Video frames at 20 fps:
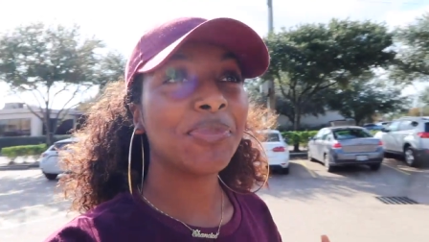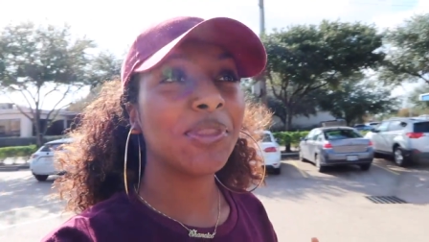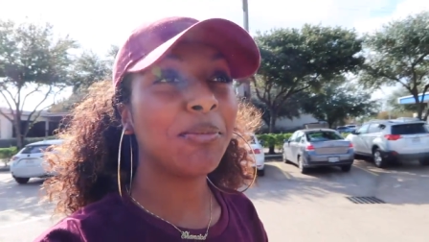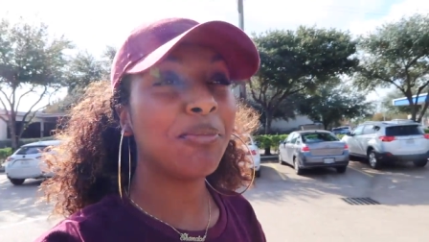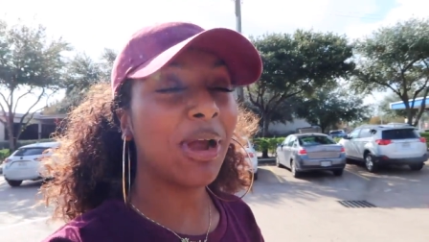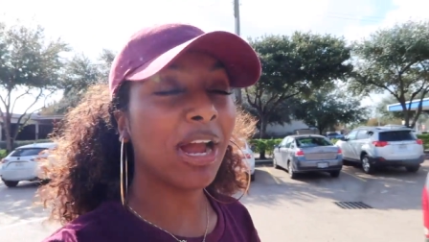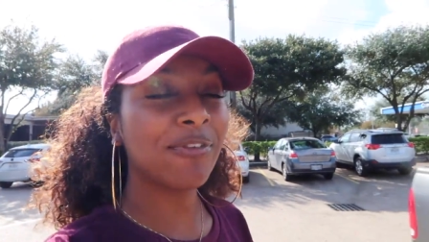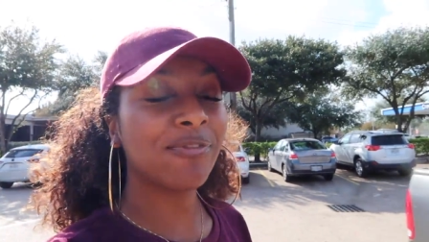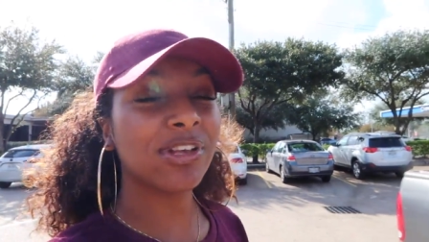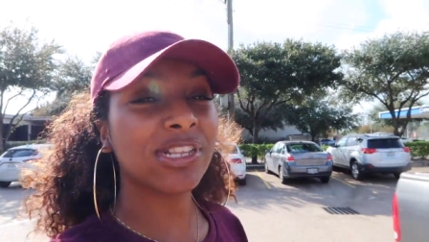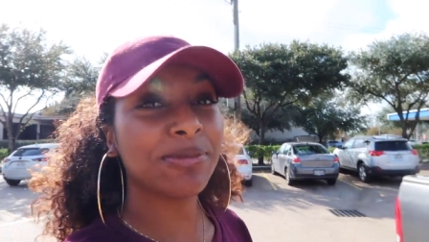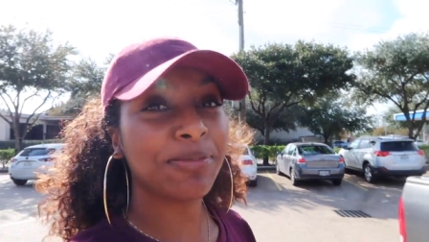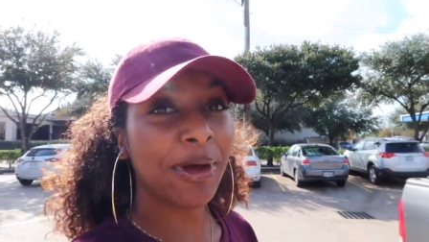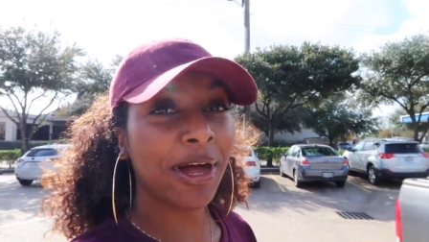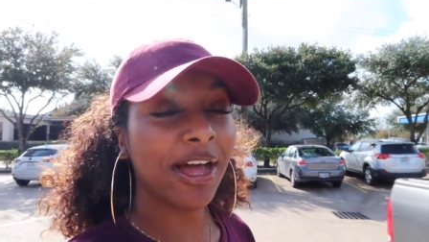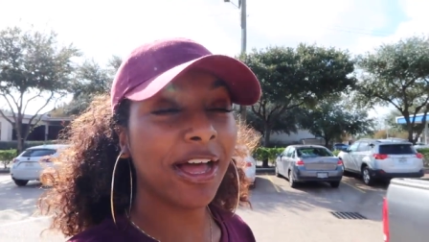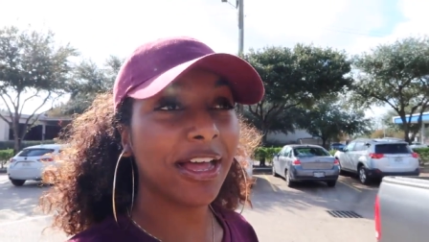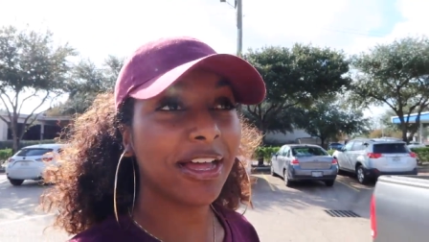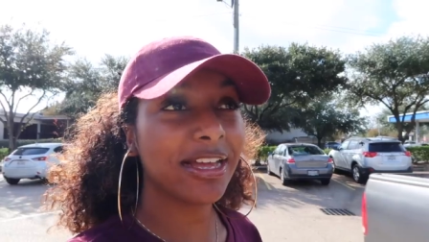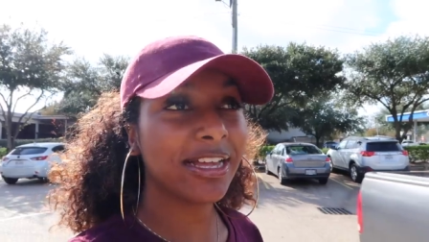The breakfast
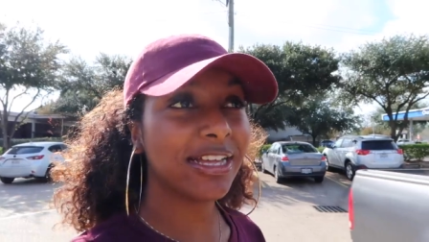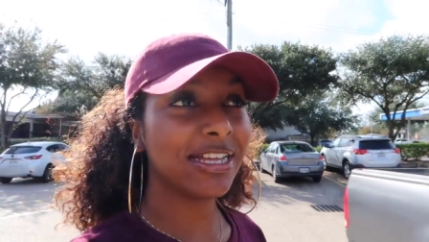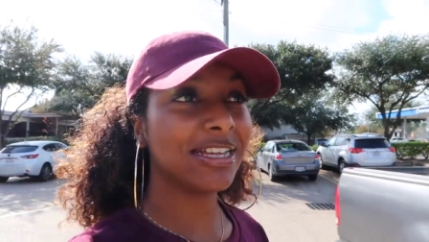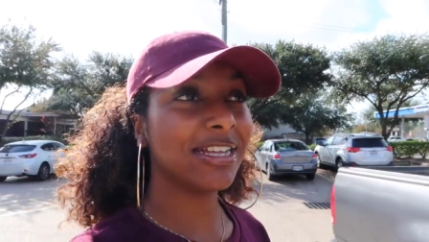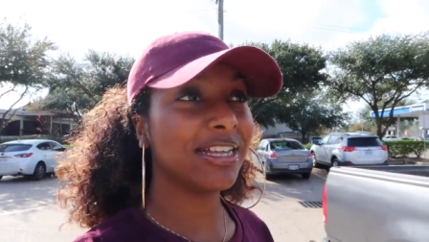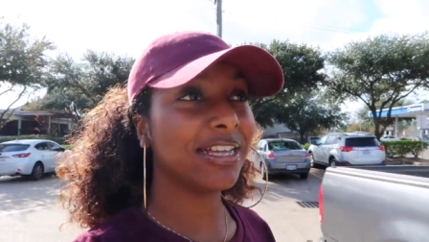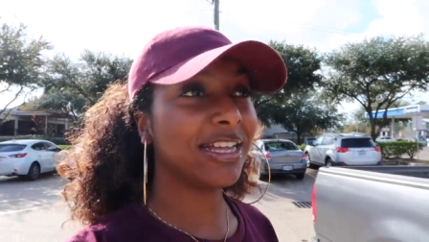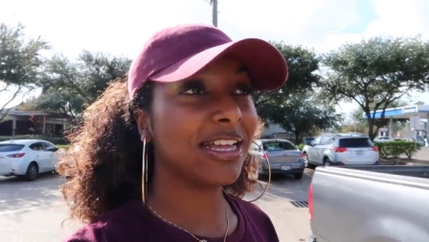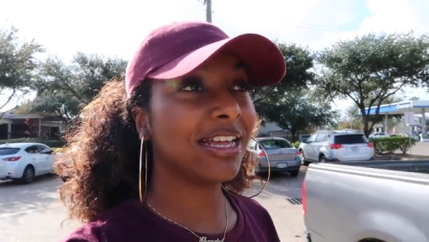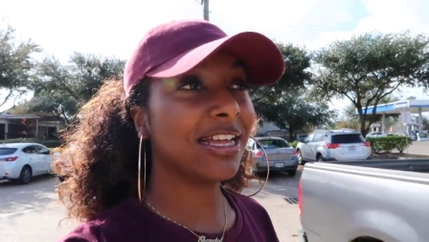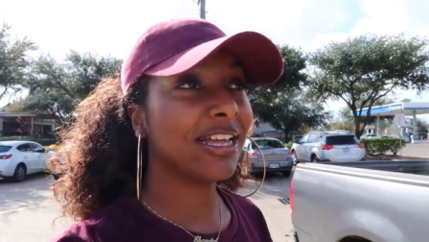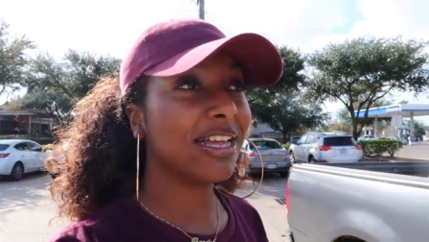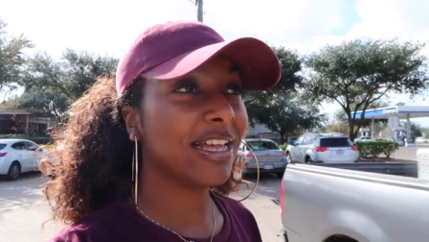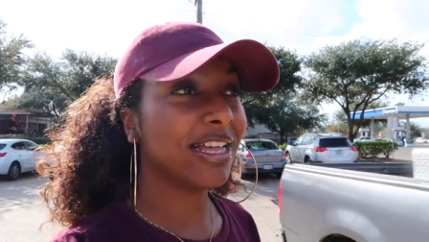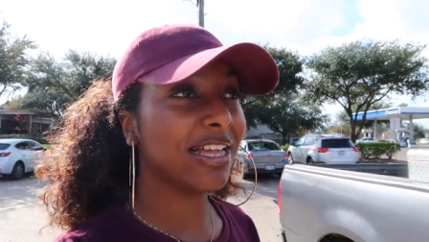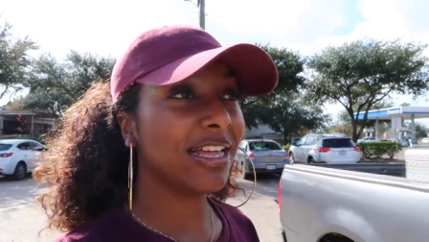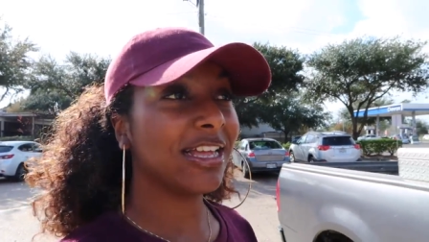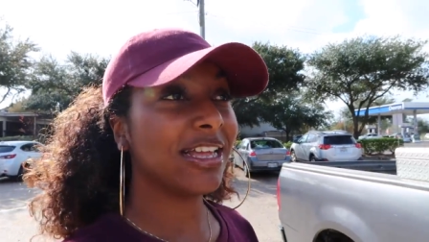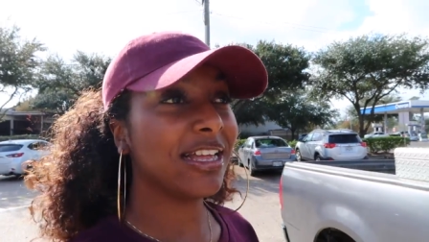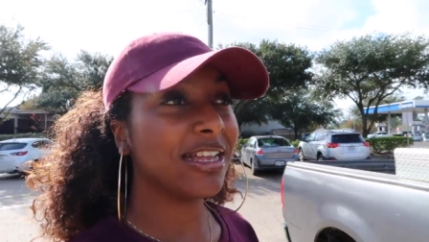spot?
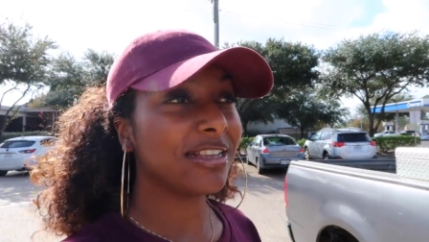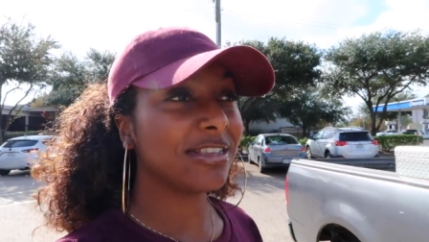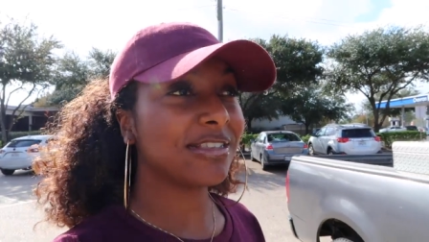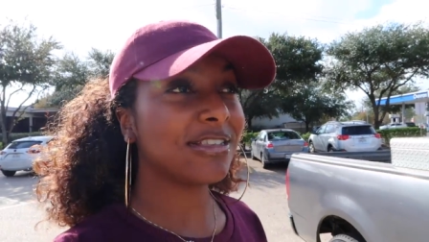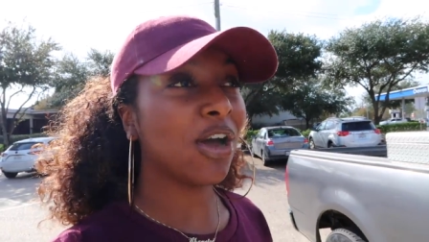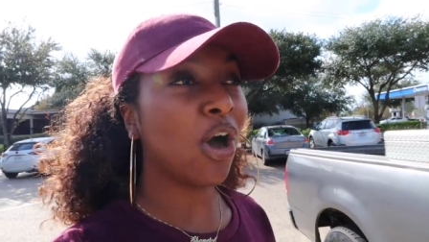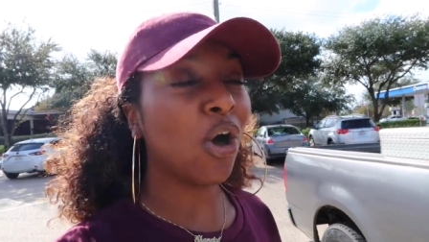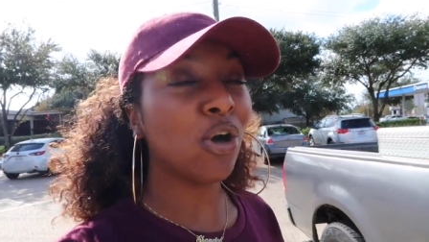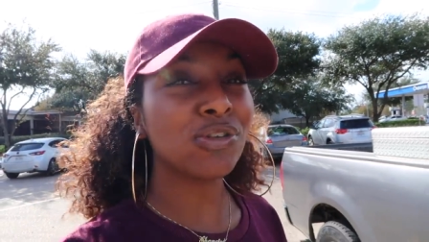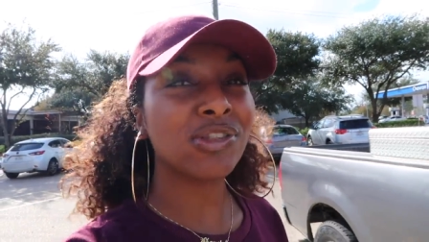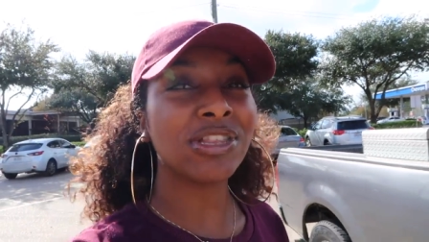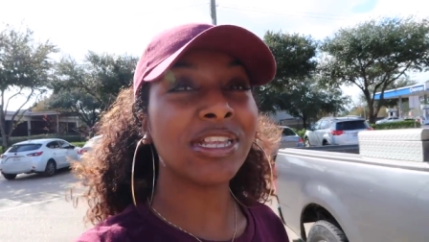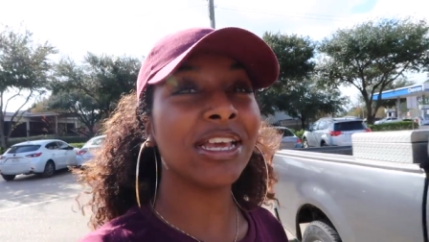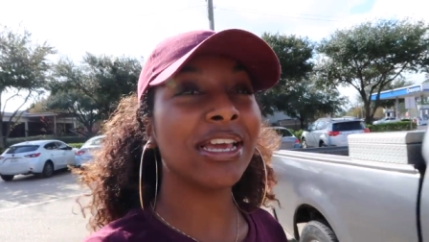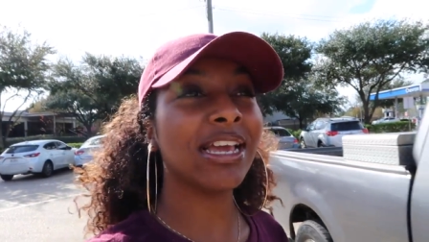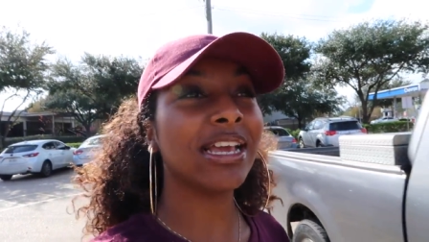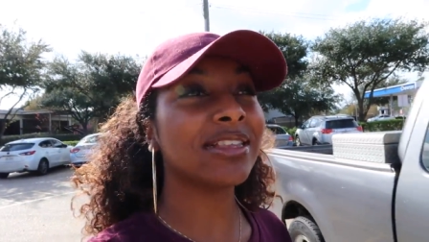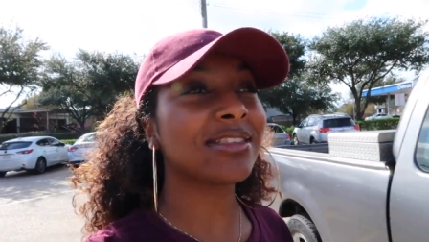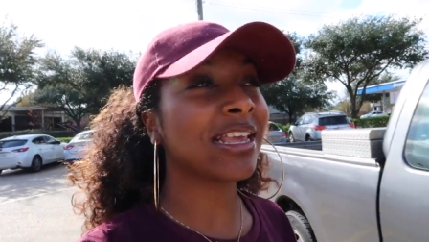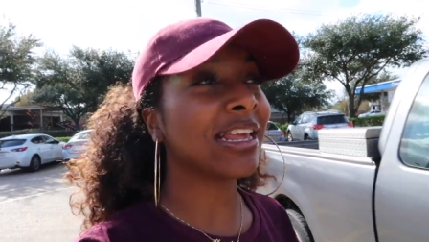Yeah,
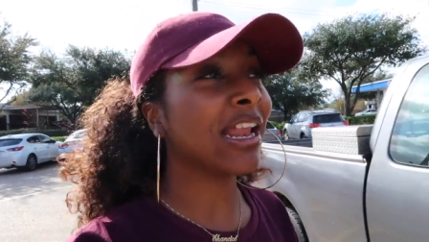Toasties.